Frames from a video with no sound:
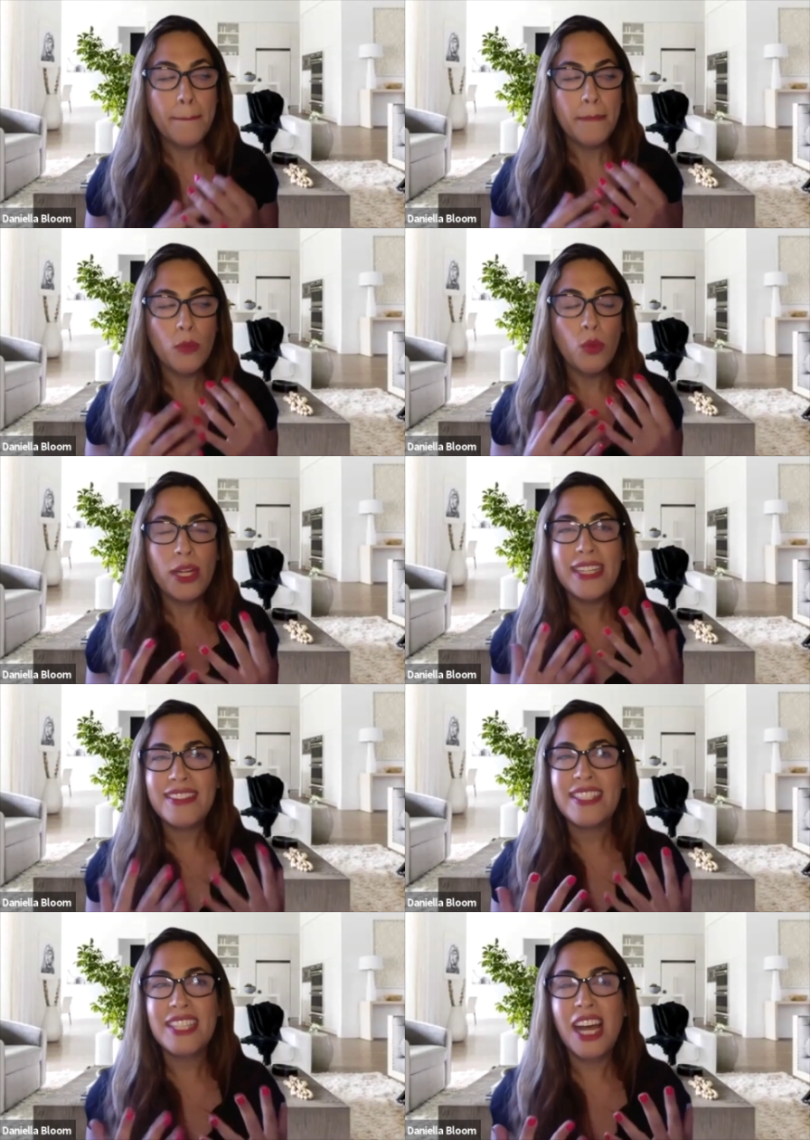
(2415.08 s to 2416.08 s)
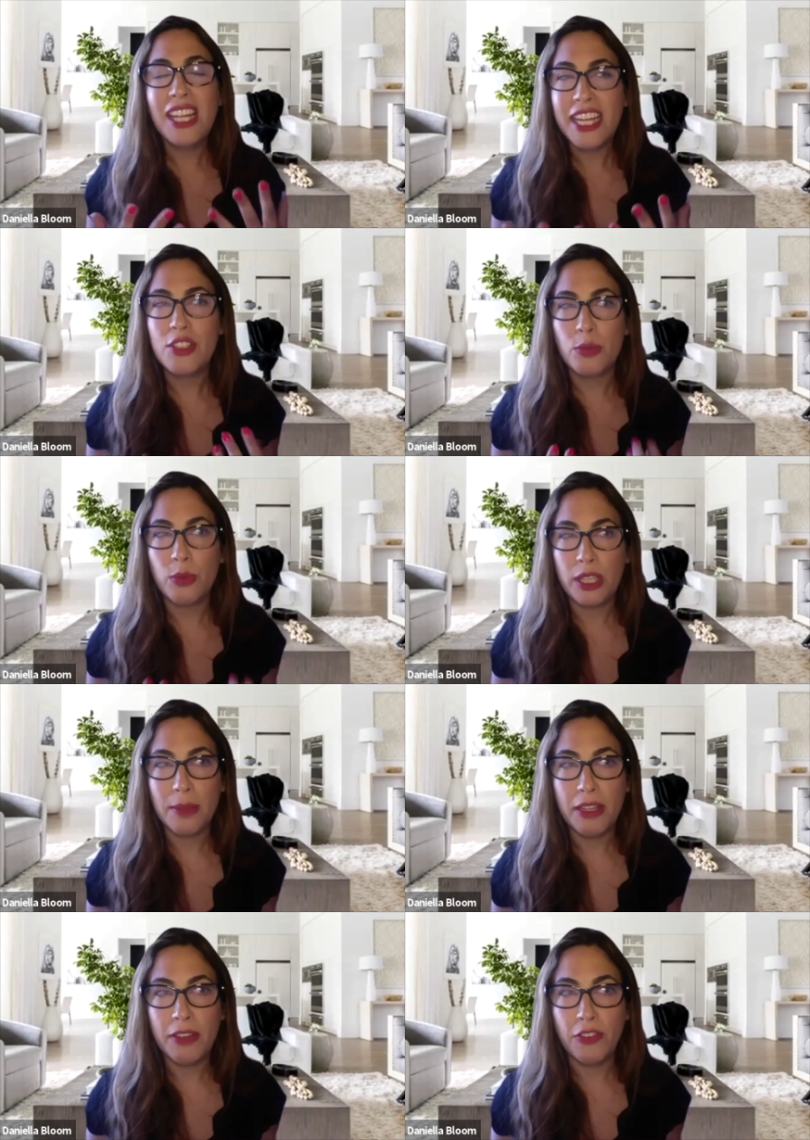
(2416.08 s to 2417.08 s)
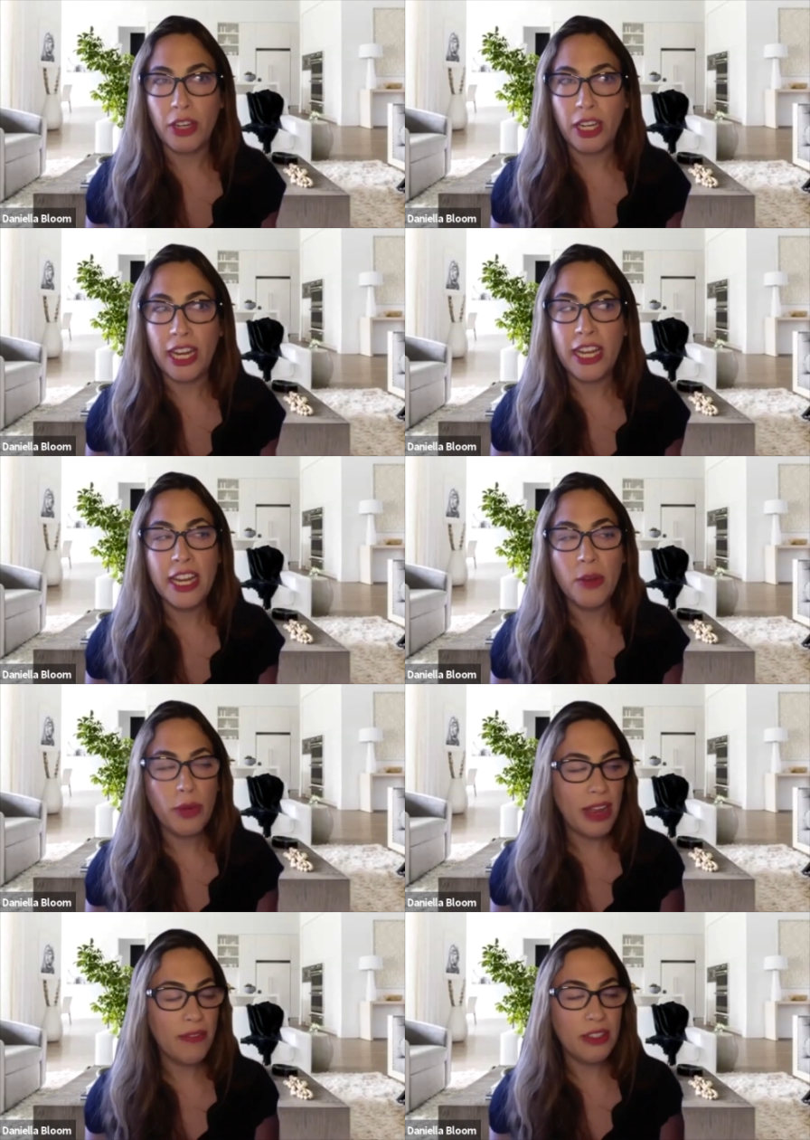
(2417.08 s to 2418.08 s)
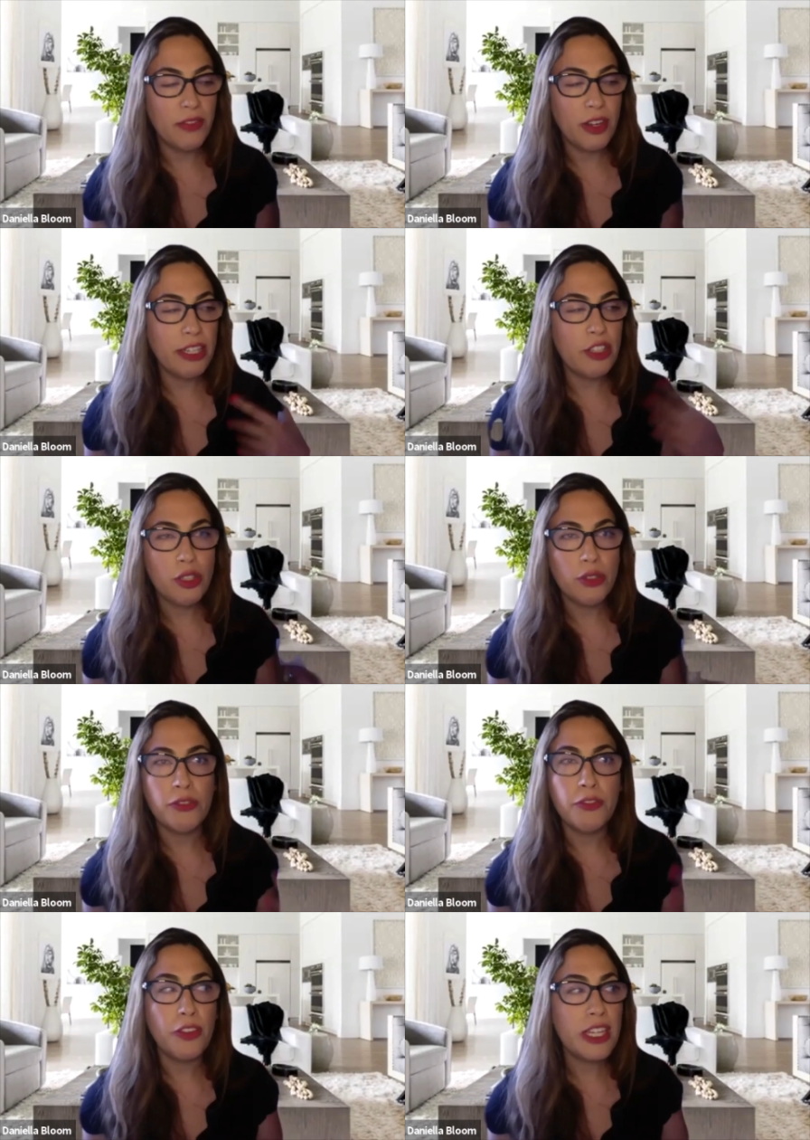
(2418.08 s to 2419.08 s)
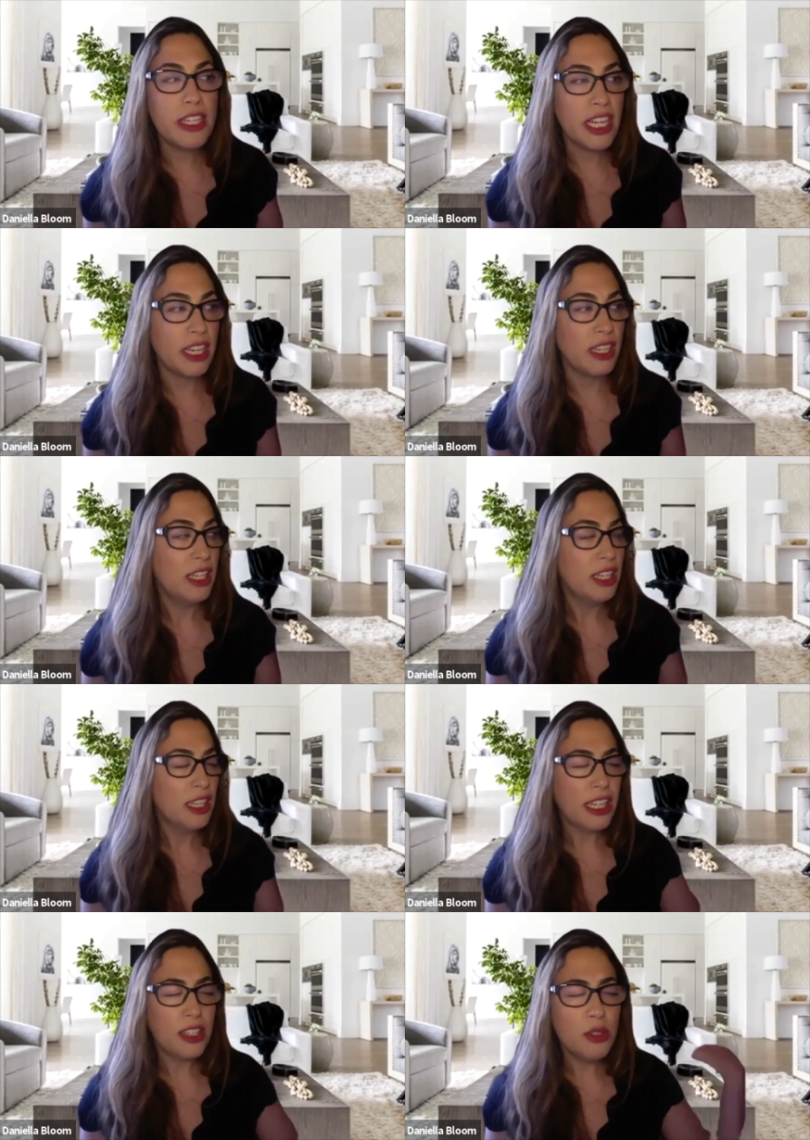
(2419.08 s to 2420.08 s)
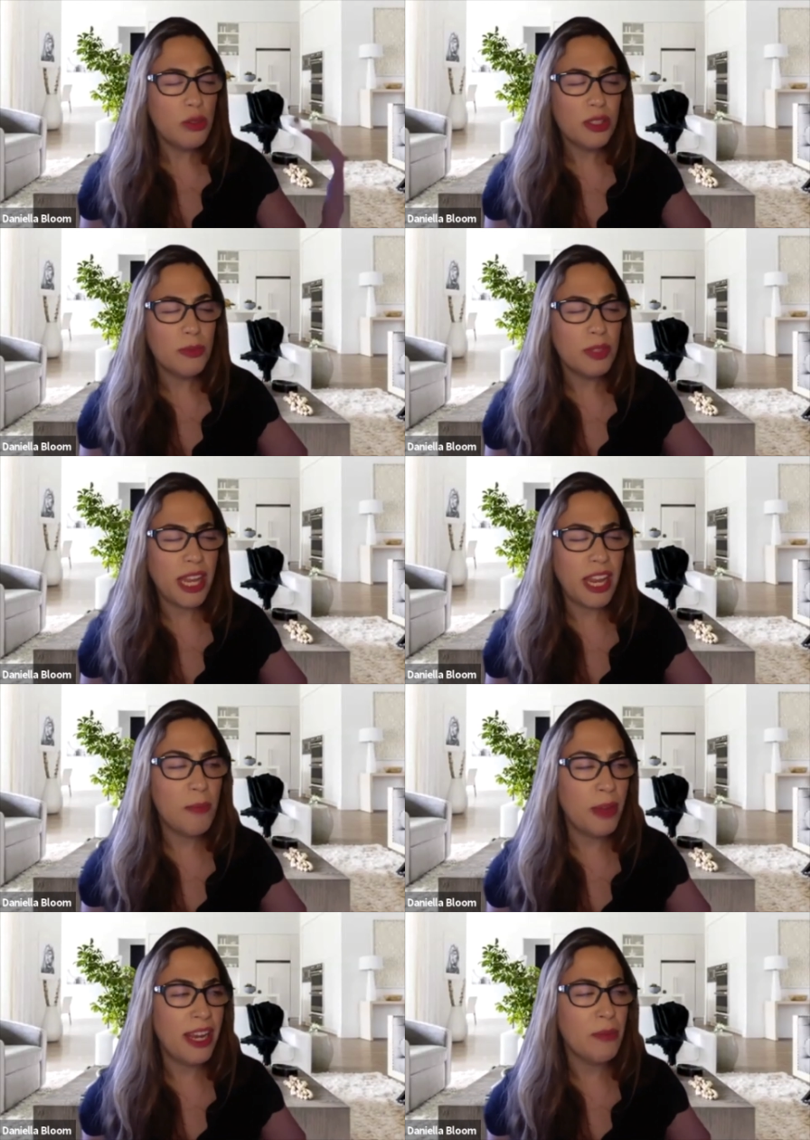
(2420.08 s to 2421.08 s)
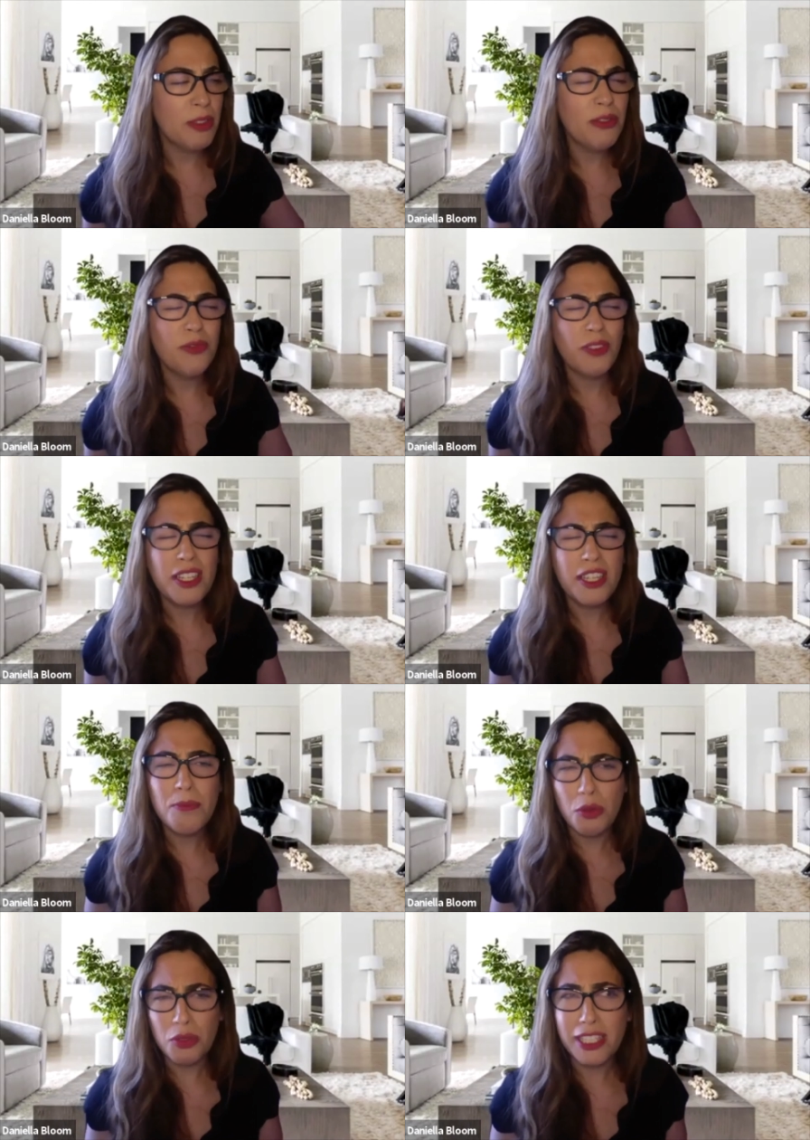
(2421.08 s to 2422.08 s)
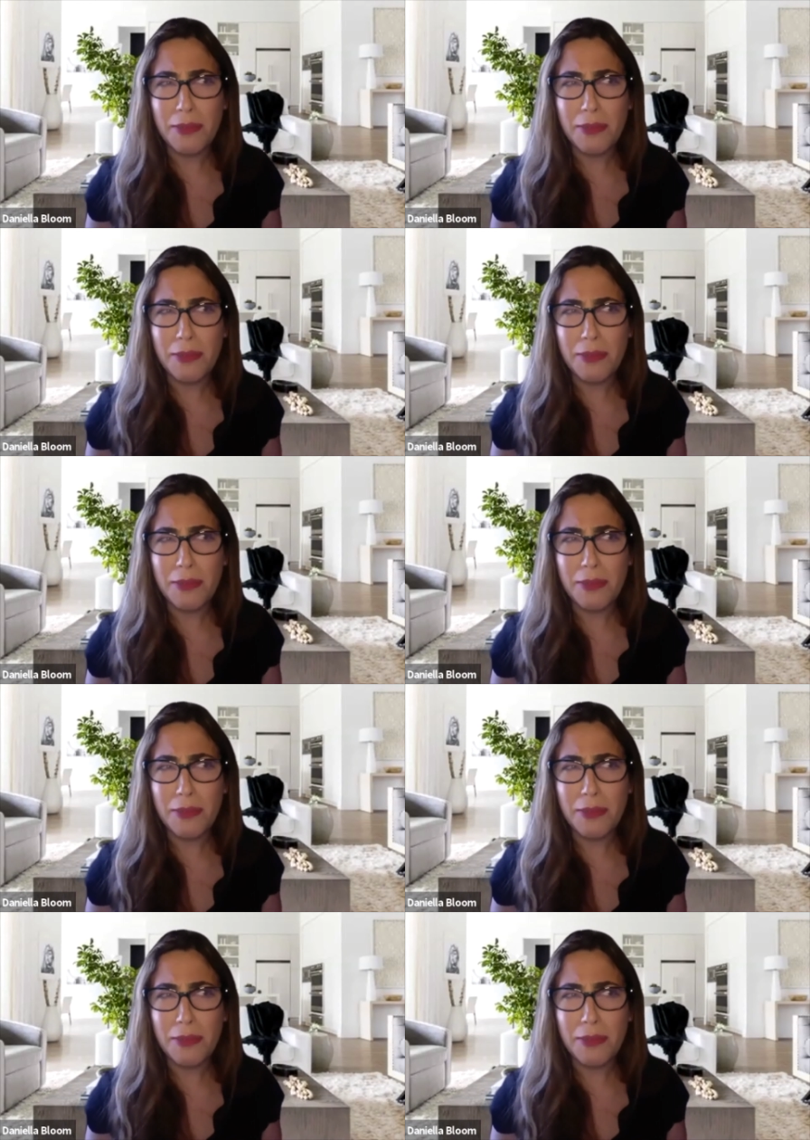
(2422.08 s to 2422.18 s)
what it's not like to really be free. And yet we have these very Jews funding, like Newsom's campaign was funded mostly